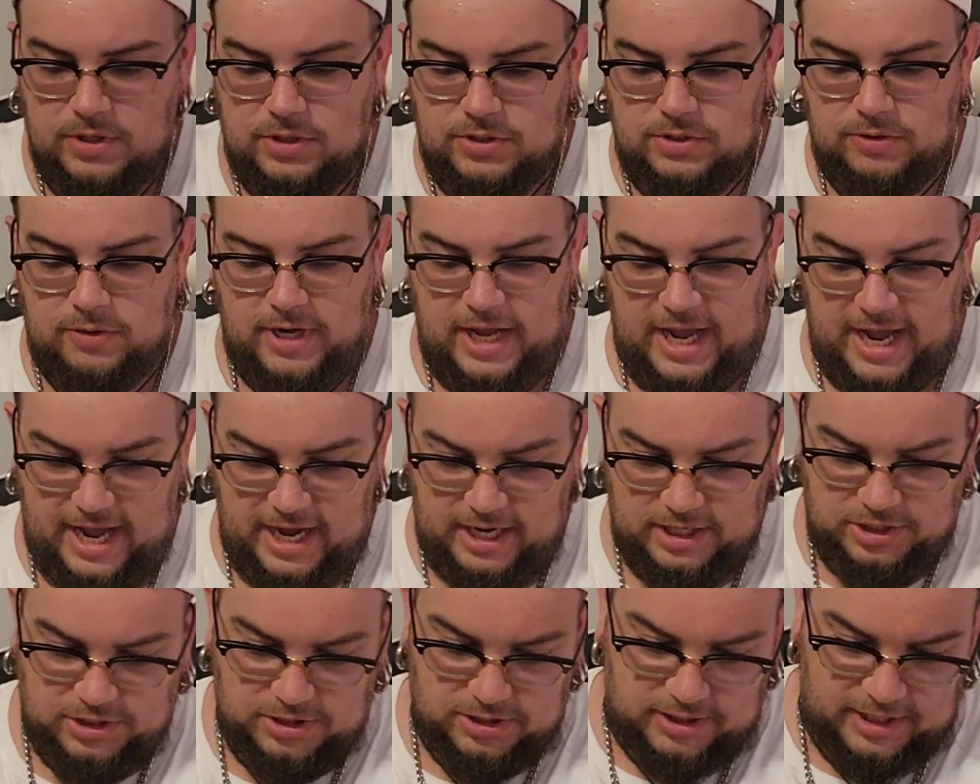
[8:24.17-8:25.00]
So it
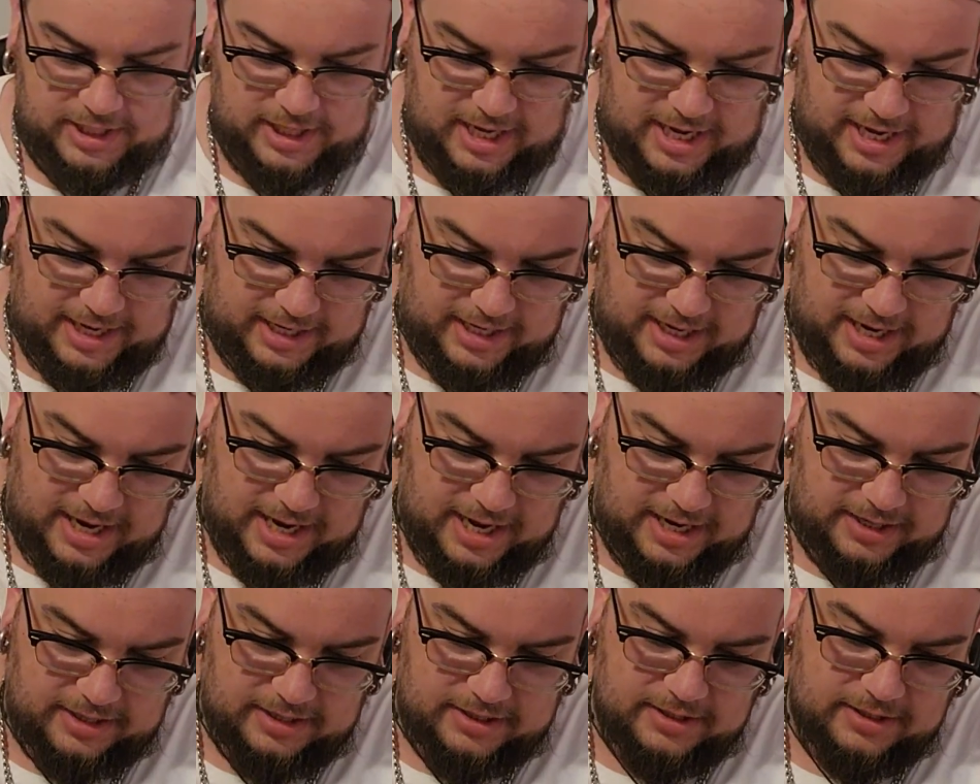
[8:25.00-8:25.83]
actually, I
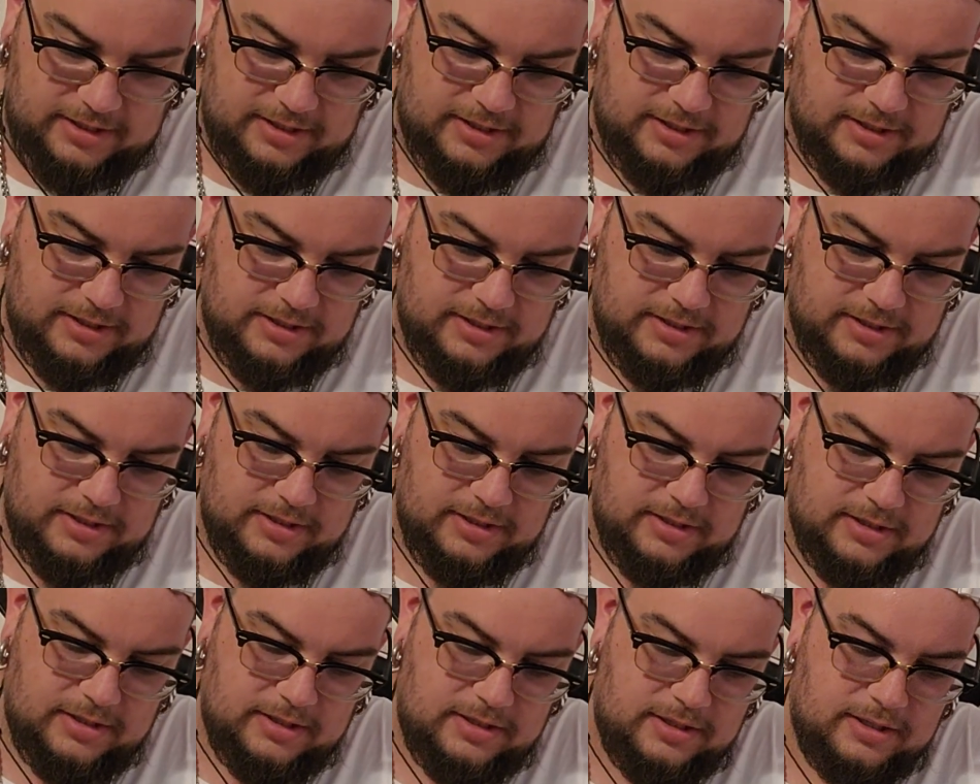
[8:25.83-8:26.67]
got,
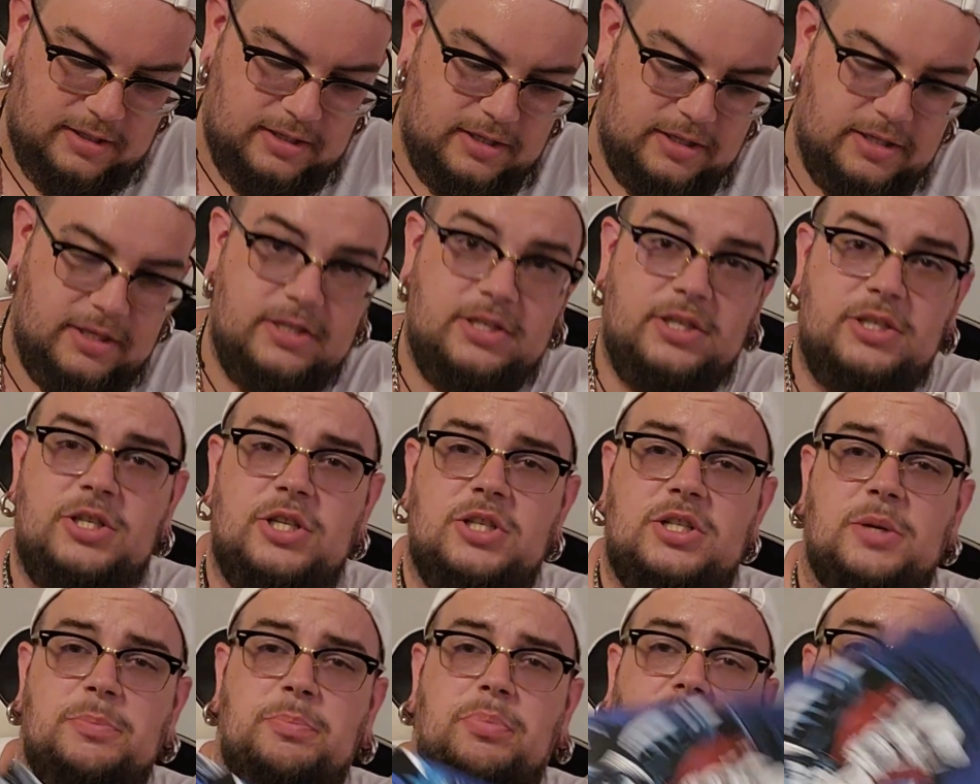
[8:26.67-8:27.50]
this is
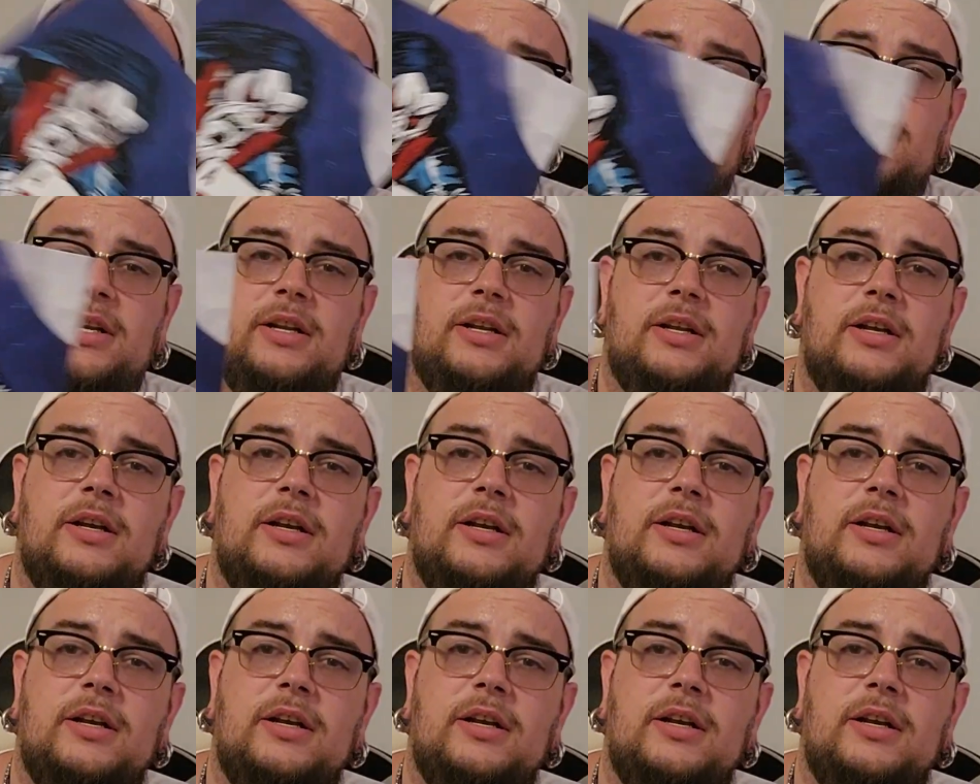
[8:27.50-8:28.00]
just a print.